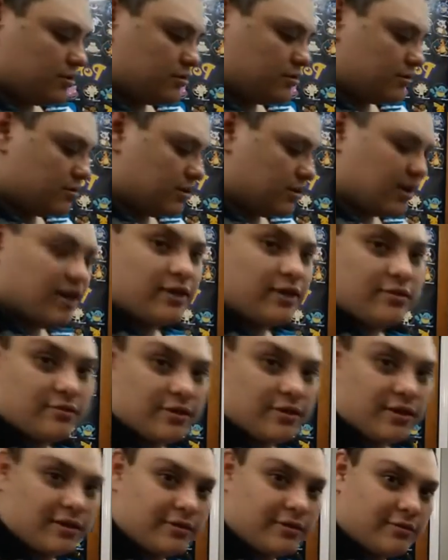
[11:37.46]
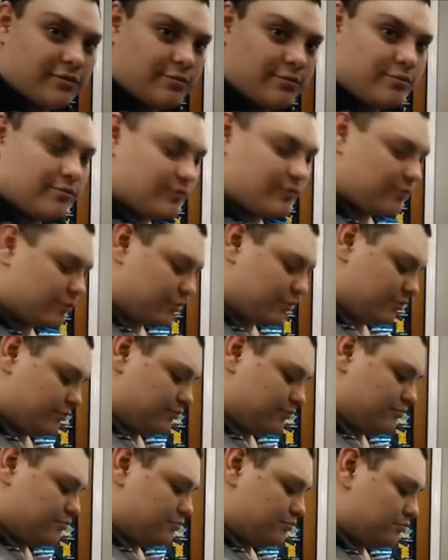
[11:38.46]
You gotta thread it through before you
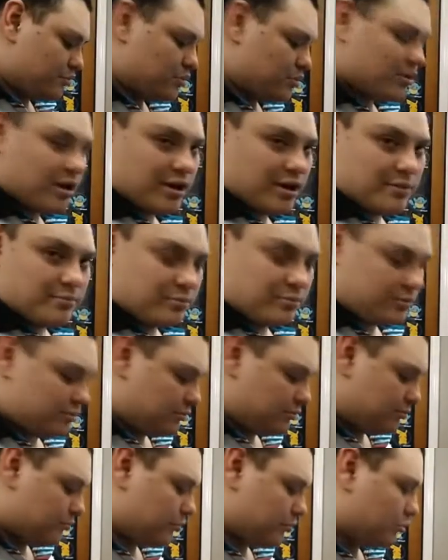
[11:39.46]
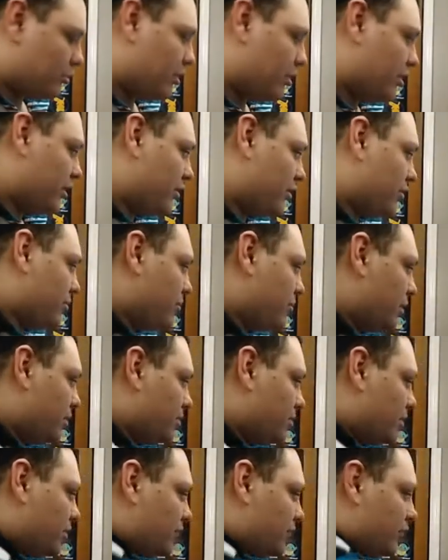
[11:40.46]
try to pull the thread out of the
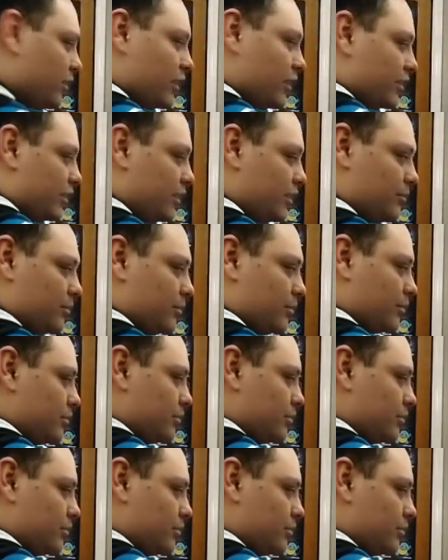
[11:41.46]
bobbin. I forgot that part.